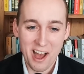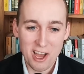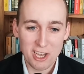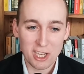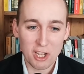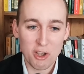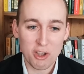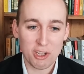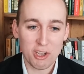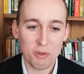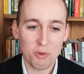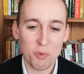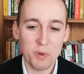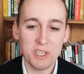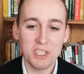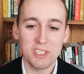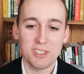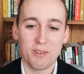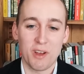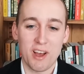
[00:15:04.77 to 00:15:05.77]
Can, we
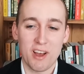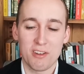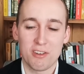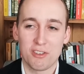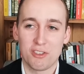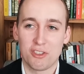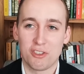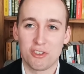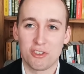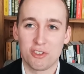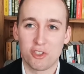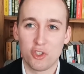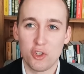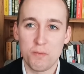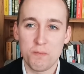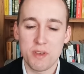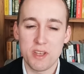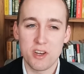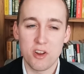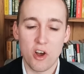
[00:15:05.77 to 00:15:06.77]
just, uh, just
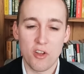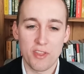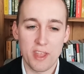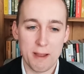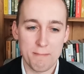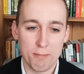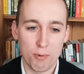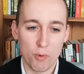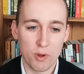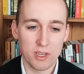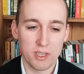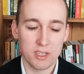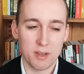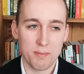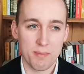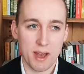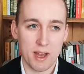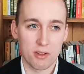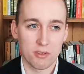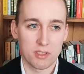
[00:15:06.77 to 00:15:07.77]
zoom in on that point
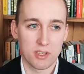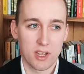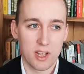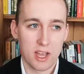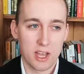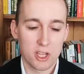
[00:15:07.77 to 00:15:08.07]
about